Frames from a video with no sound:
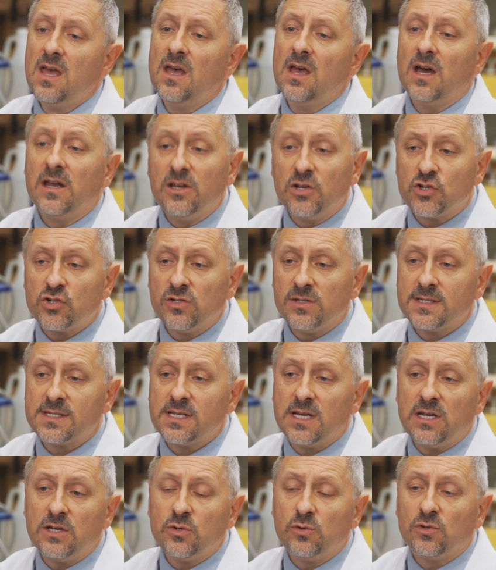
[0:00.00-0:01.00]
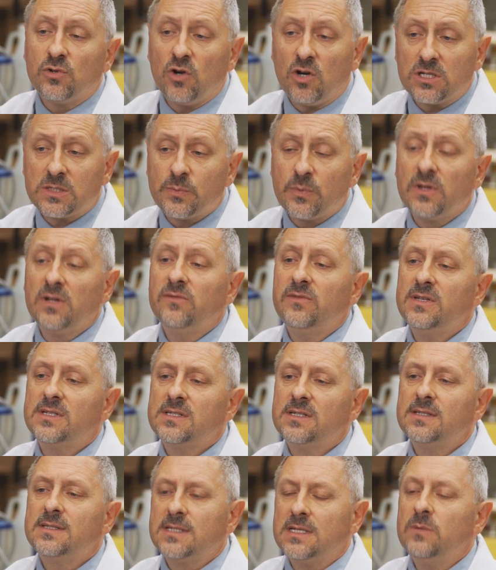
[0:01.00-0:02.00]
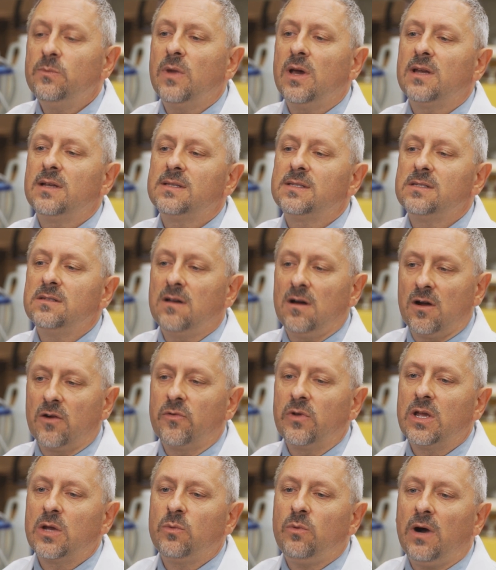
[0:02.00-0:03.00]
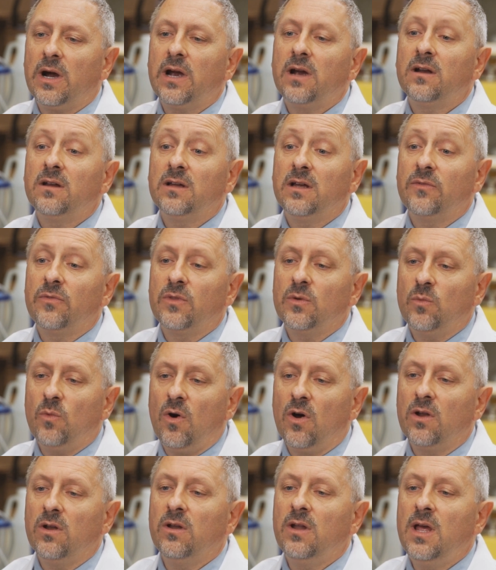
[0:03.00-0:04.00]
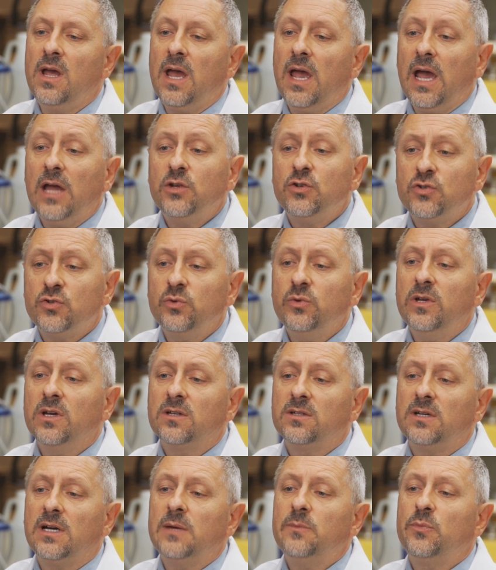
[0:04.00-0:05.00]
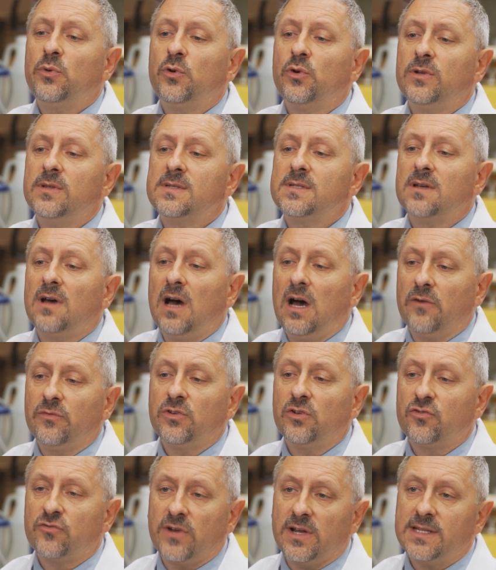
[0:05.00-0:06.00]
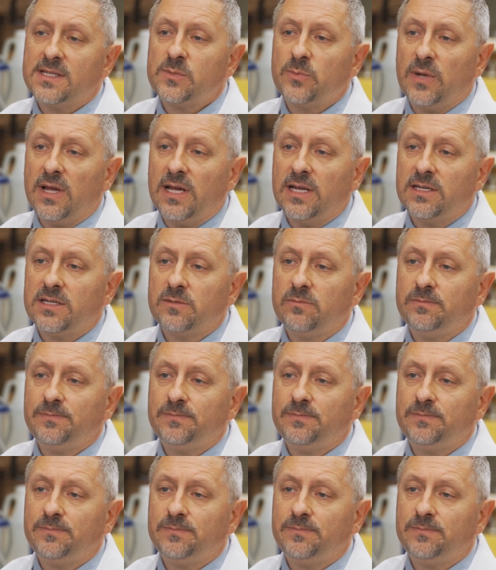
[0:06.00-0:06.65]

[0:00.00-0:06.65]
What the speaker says: Additional scheduled hospital visits in Madison are required at the 1- and 2-year time points after transplant.